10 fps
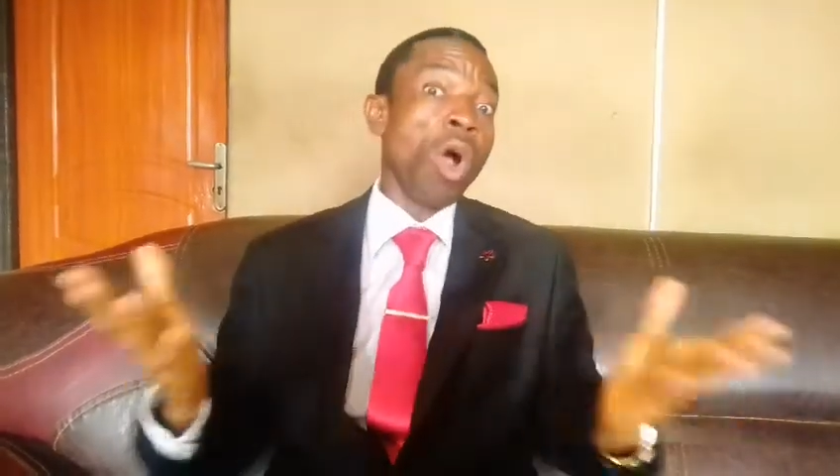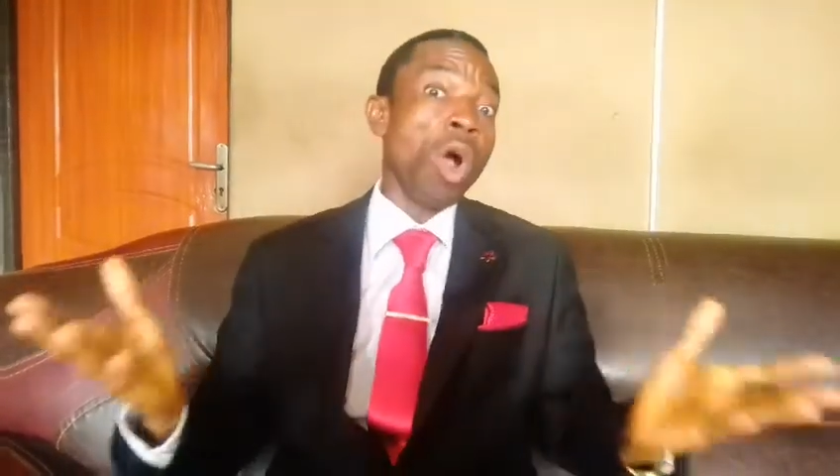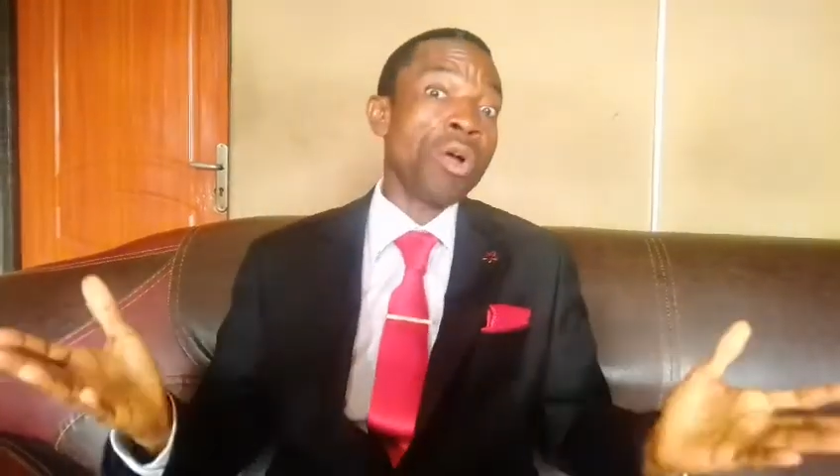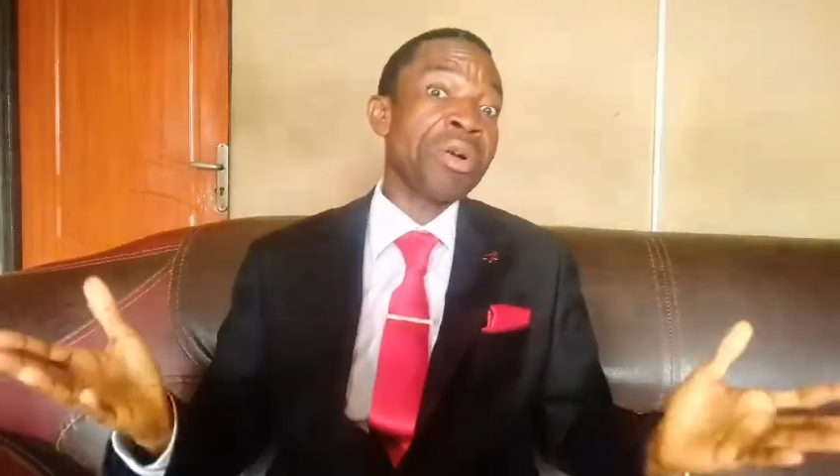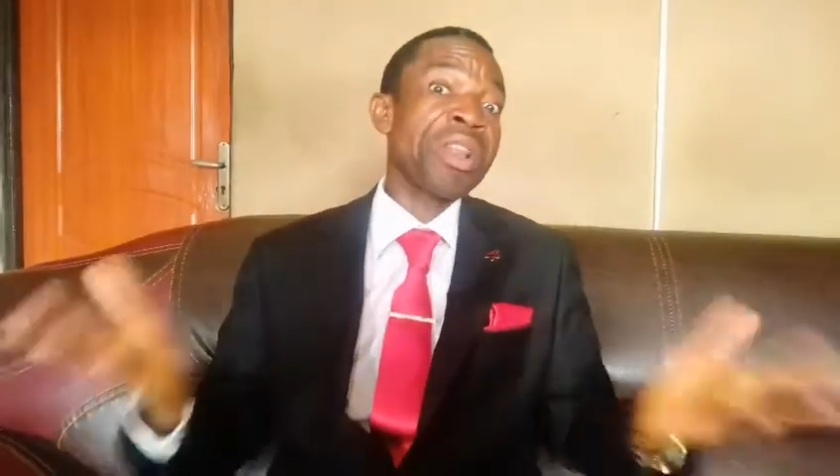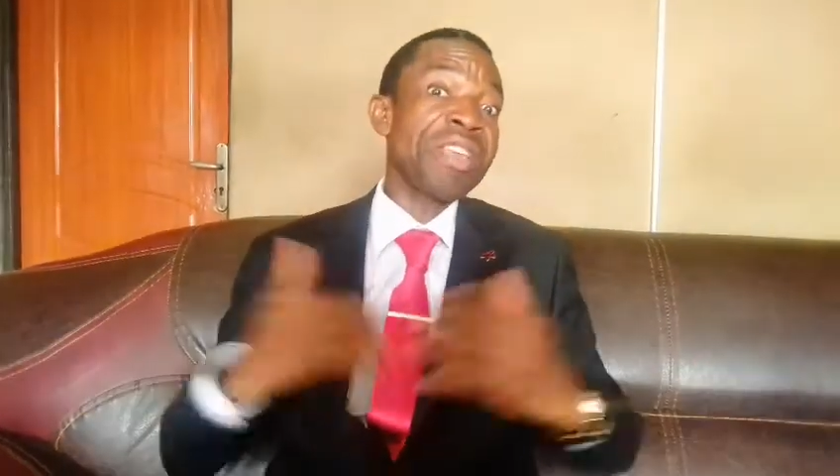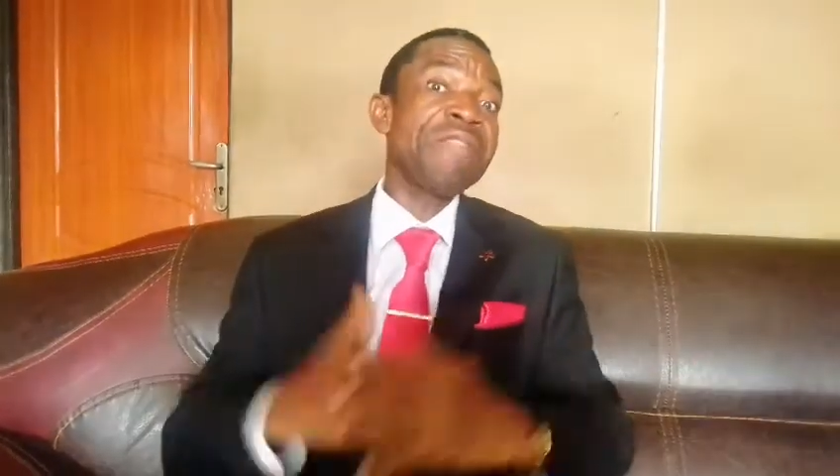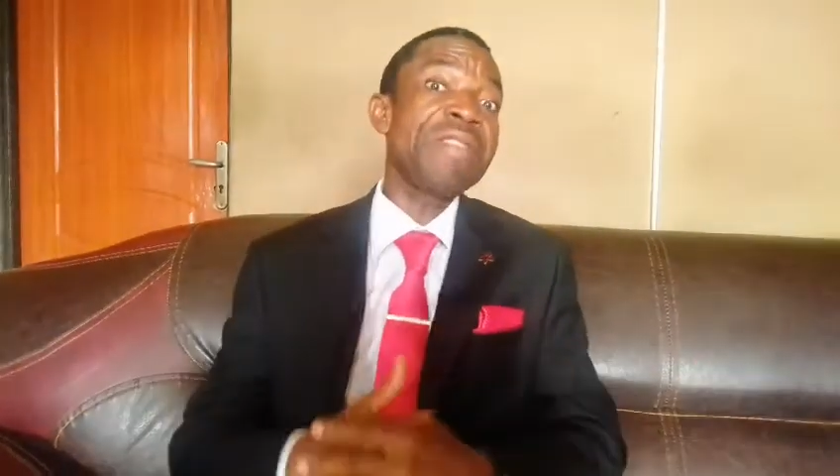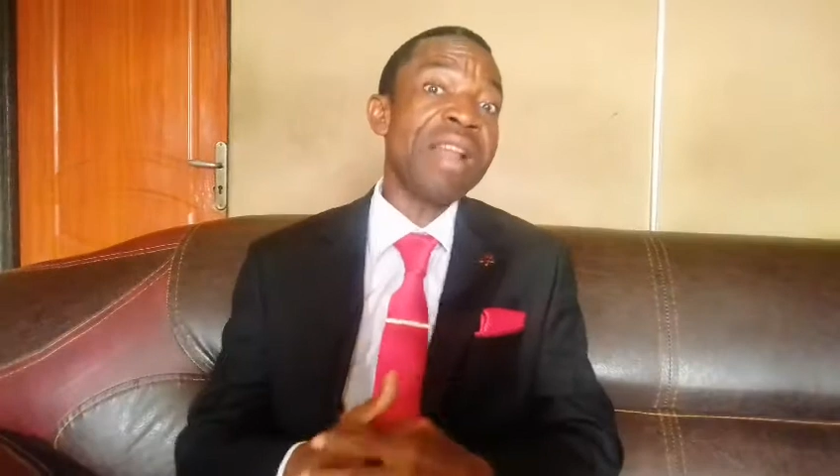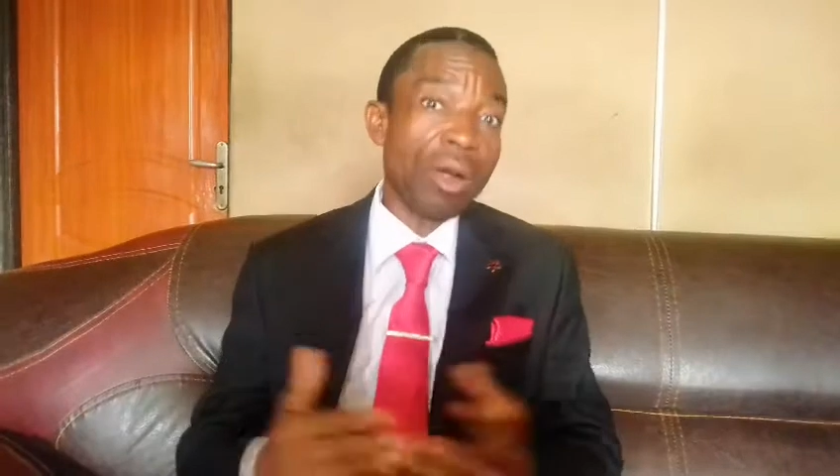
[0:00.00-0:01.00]
or
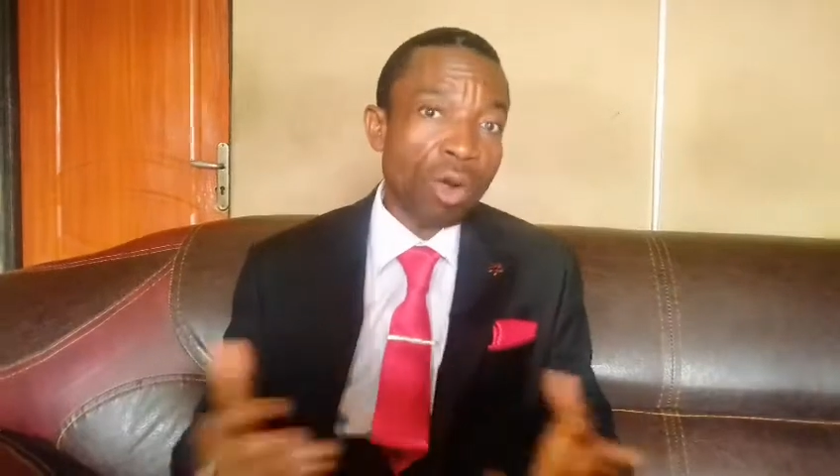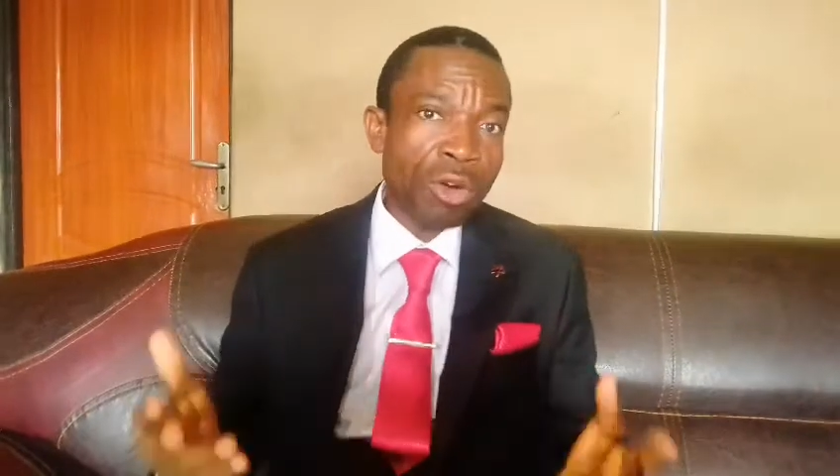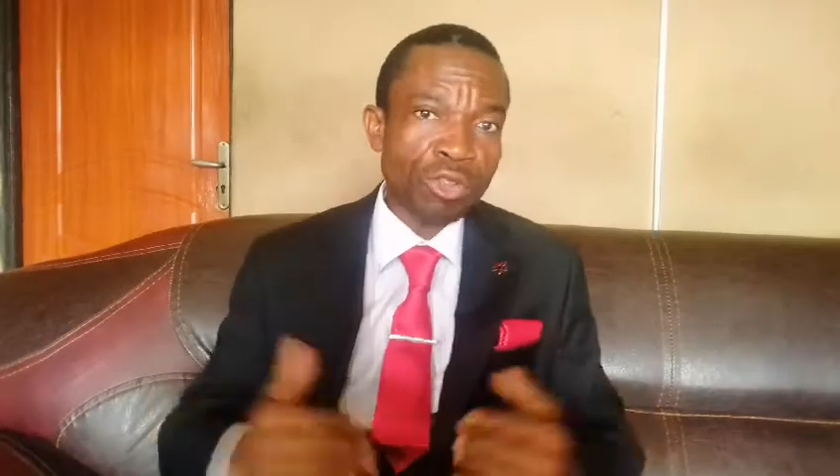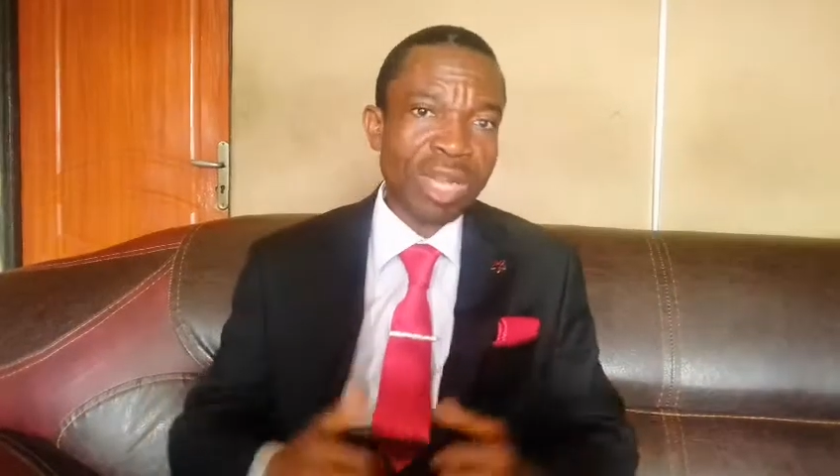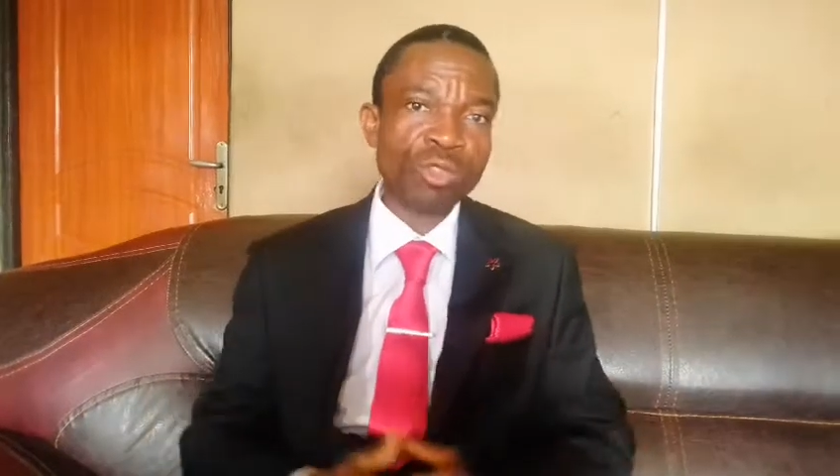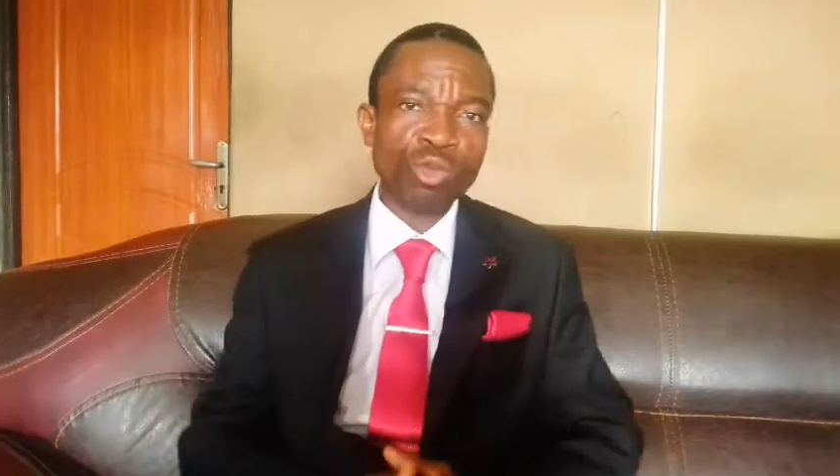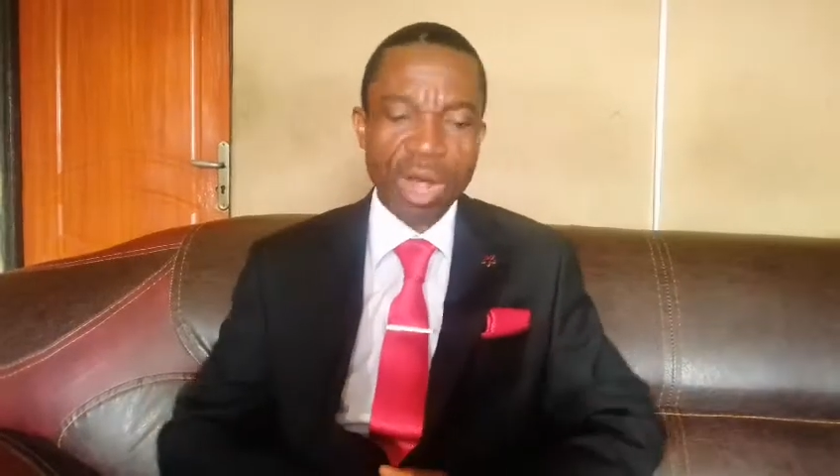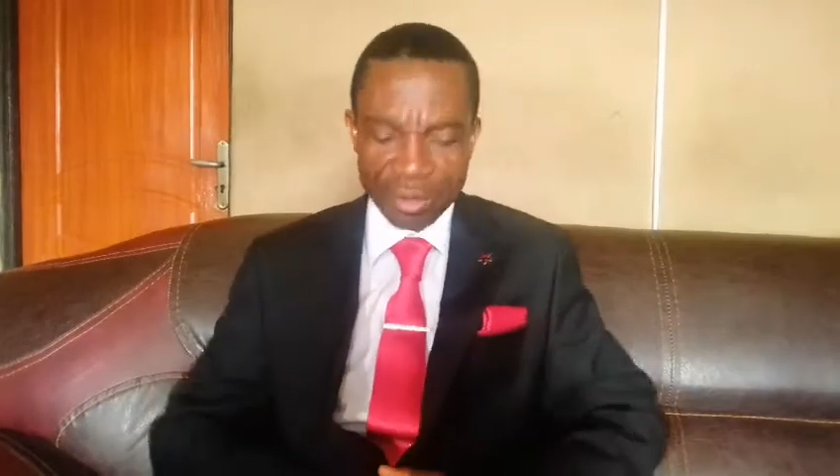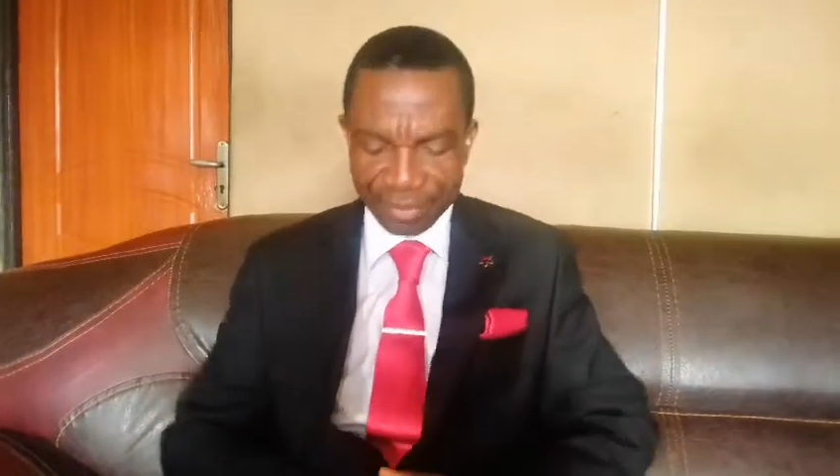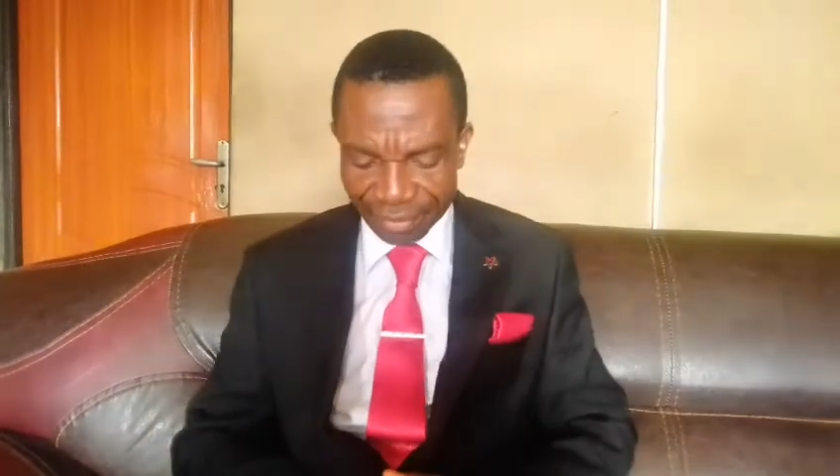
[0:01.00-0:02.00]
even a country as
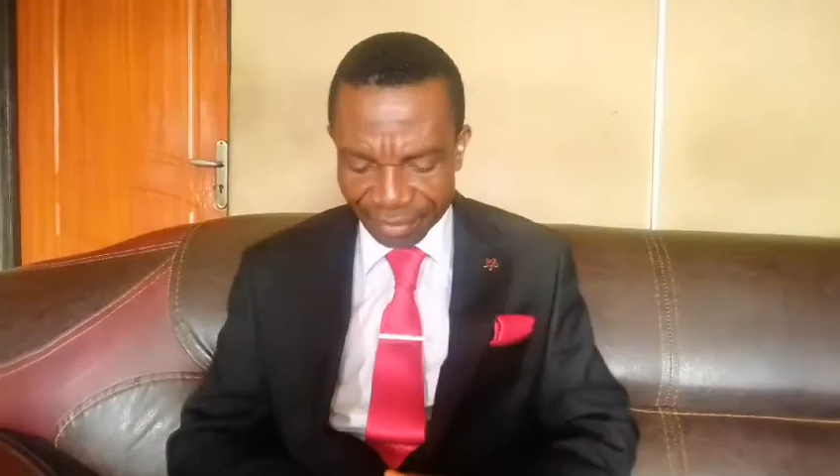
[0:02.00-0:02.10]
well.